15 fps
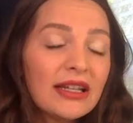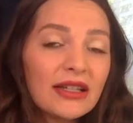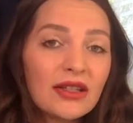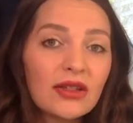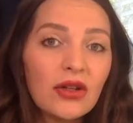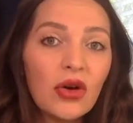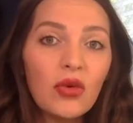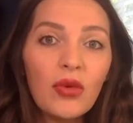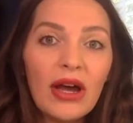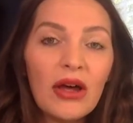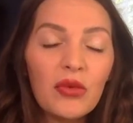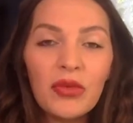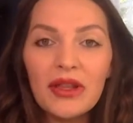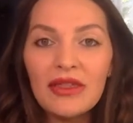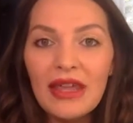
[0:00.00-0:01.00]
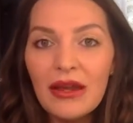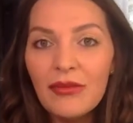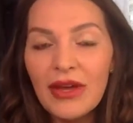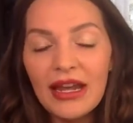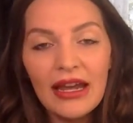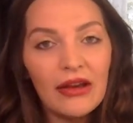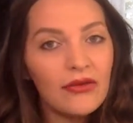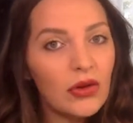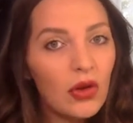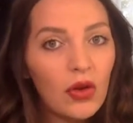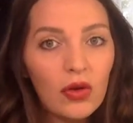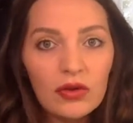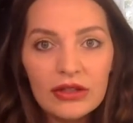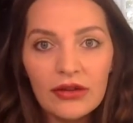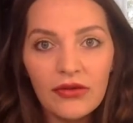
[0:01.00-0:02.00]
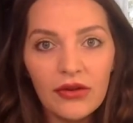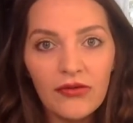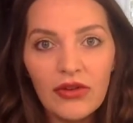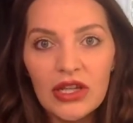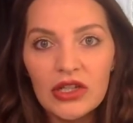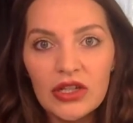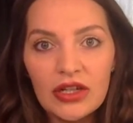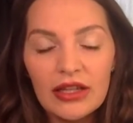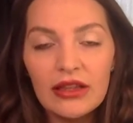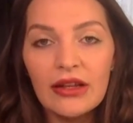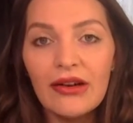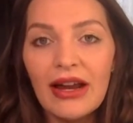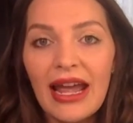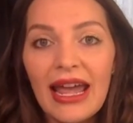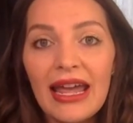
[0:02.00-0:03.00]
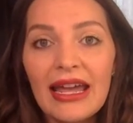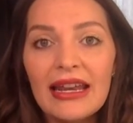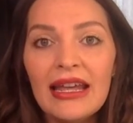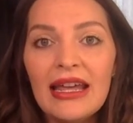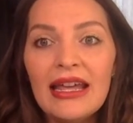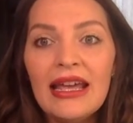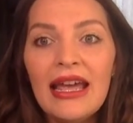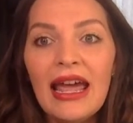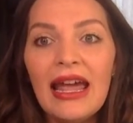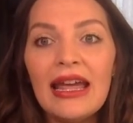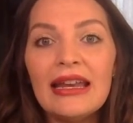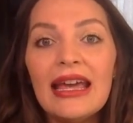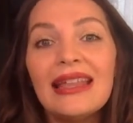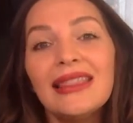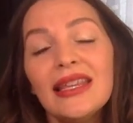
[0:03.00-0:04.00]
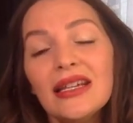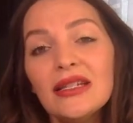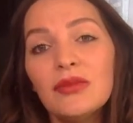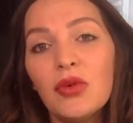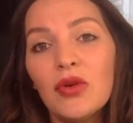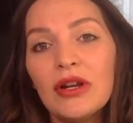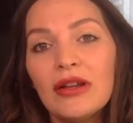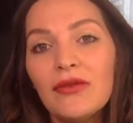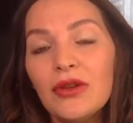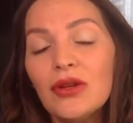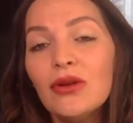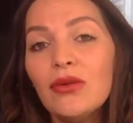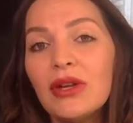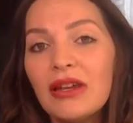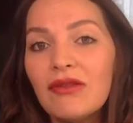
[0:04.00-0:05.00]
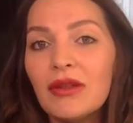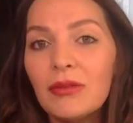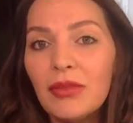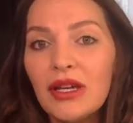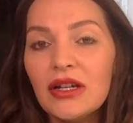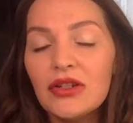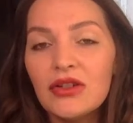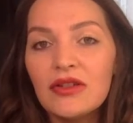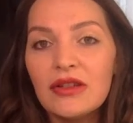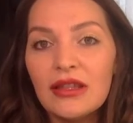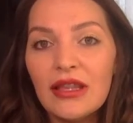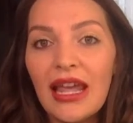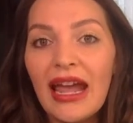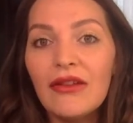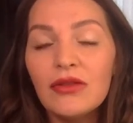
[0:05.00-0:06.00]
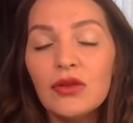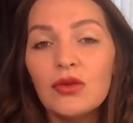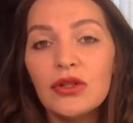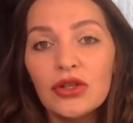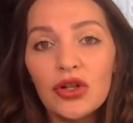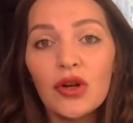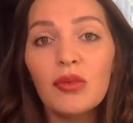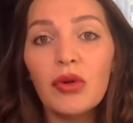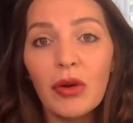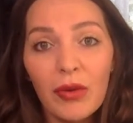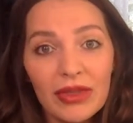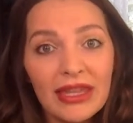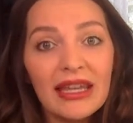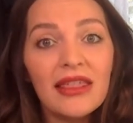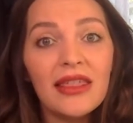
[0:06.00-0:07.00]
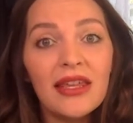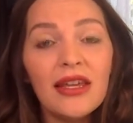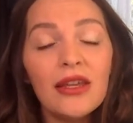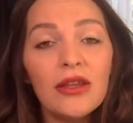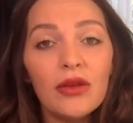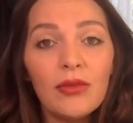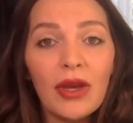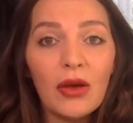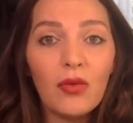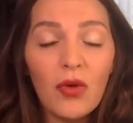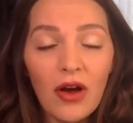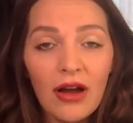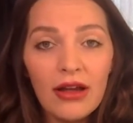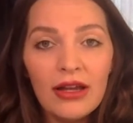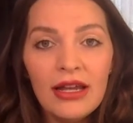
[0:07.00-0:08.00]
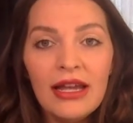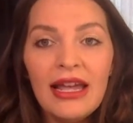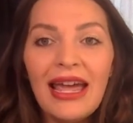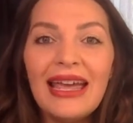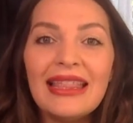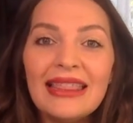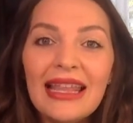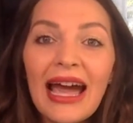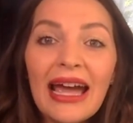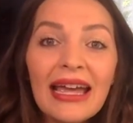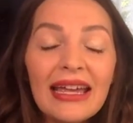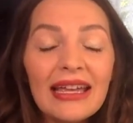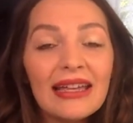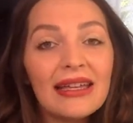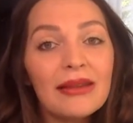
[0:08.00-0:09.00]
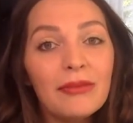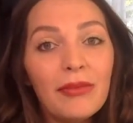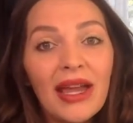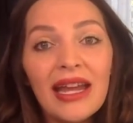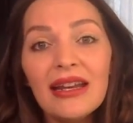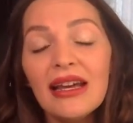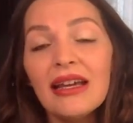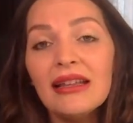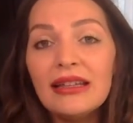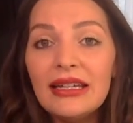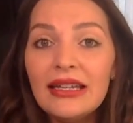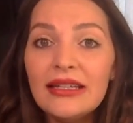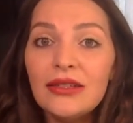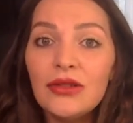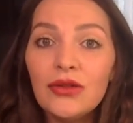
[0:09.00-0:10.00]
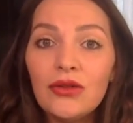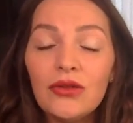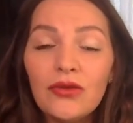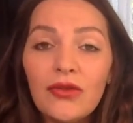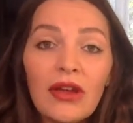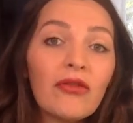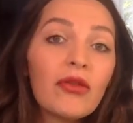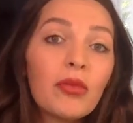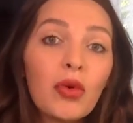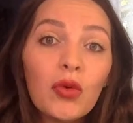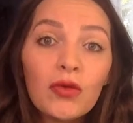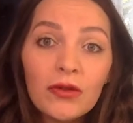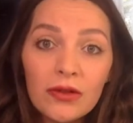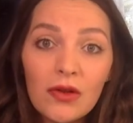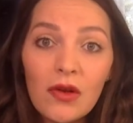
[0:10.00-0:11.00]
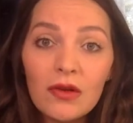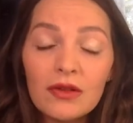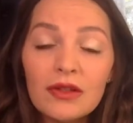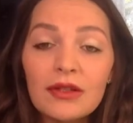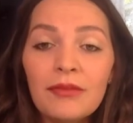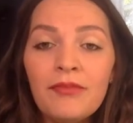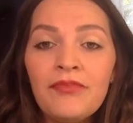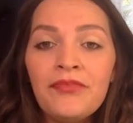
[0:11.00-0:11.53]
it so well, but they may have a whole different vision in their head. And at this point, if you don't give them pictures, then they have to interpret what they think you may want. And that may not lead to favorable results.